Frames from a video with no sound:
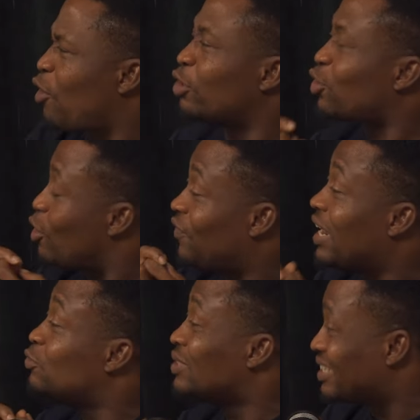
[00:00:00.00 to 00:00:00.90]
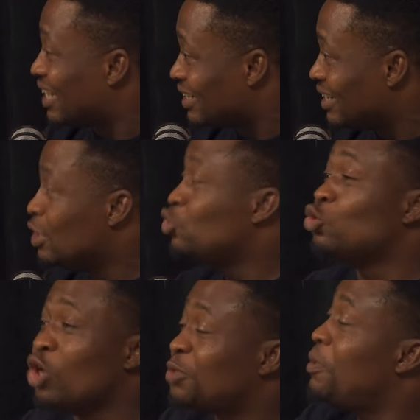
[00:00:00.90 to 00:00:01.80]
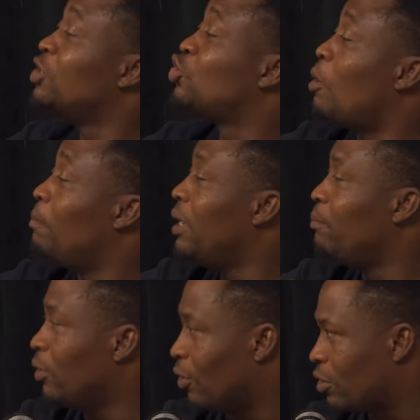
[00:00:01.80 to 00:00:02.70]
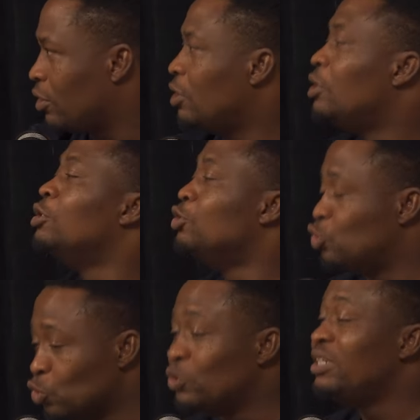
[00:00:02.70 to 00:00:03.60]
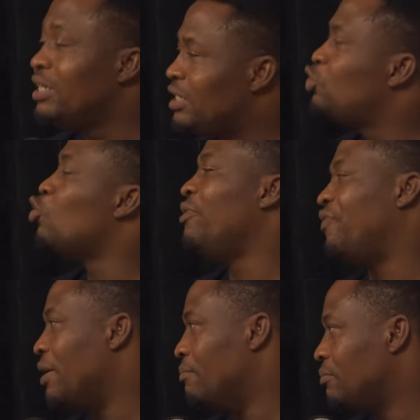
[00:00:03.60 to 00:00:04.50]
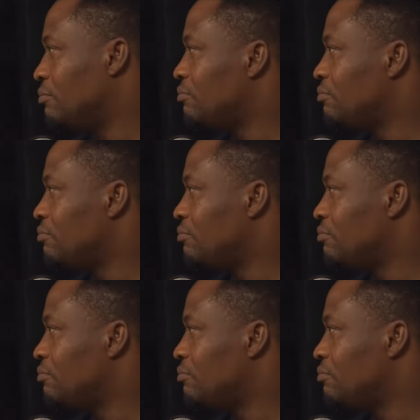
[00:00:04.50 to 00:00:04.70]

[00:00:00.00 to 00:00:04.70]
have got confidence with Satan to just be a stumbling block. You need to be firm.